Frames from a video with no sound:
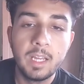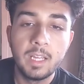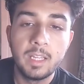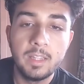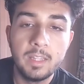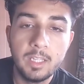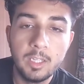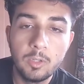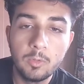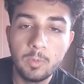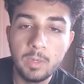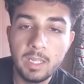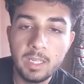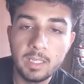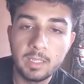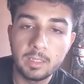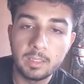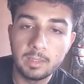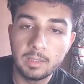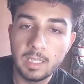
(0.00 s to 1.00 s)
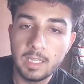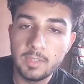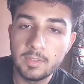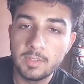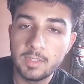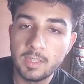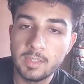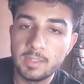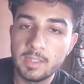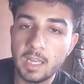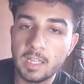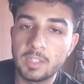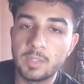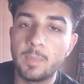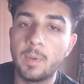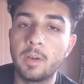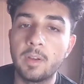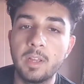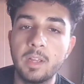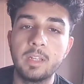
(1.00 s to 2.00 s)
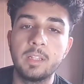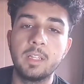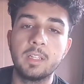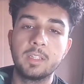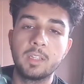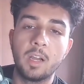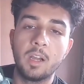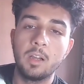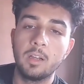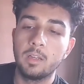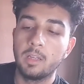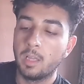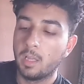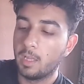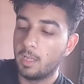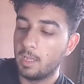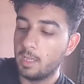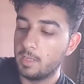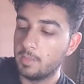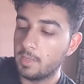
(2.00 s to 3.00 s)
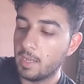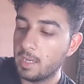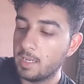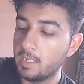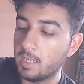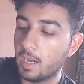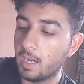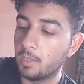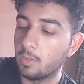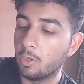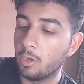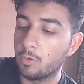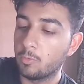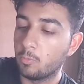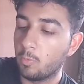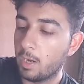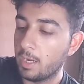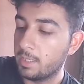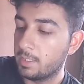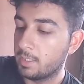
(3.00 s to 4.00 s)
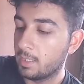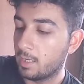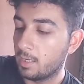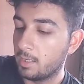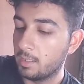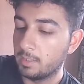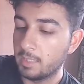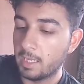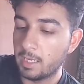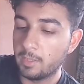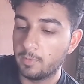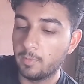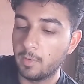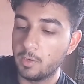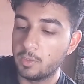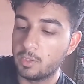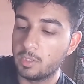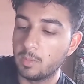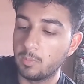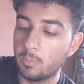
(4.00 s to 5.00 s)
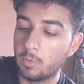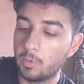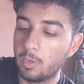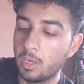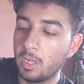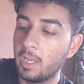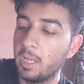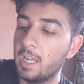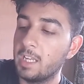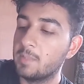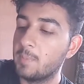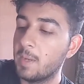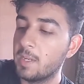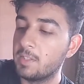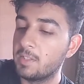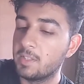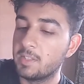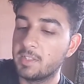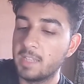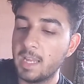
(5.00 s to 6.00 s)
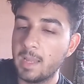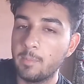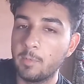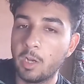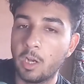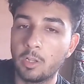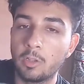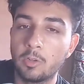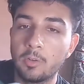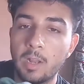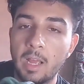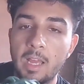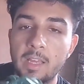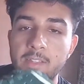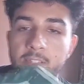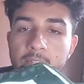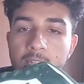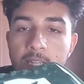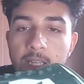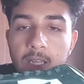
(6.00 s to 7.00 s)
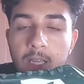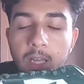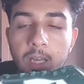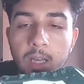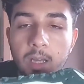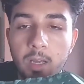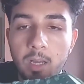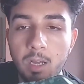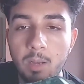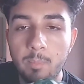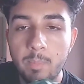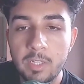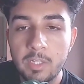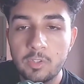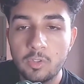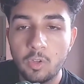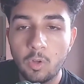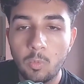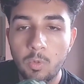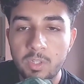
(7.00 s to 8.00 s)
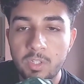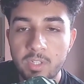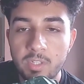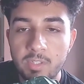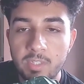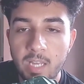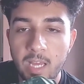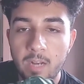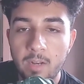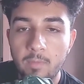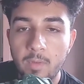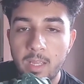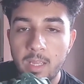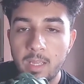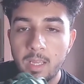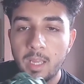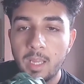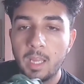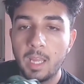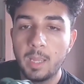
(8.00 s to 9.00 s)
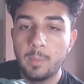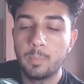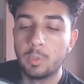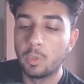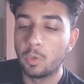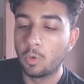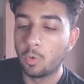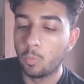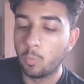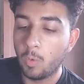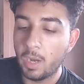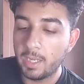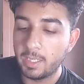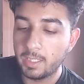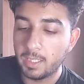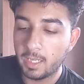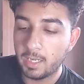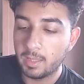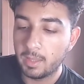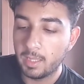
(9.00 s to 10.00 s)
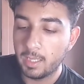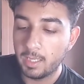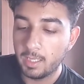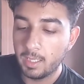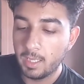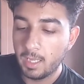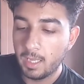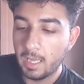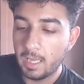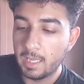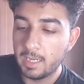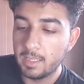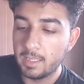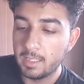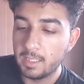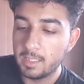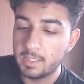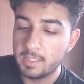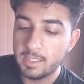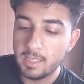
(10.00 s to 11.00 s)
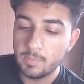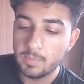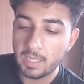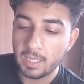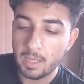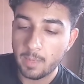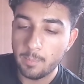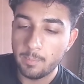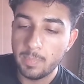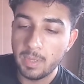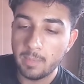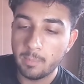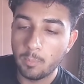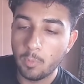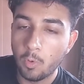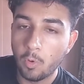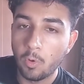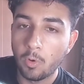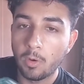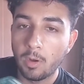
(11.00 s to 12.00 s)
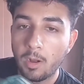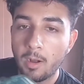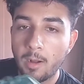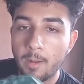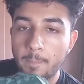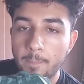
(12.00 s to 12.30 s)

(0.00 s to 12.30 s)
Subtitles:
the green laces. That's about it. The tongue is a nylon white tongue that is very similar. It's basically the same color as the midsole, which is kind of a pure white kind of thing, and it seems like a bit more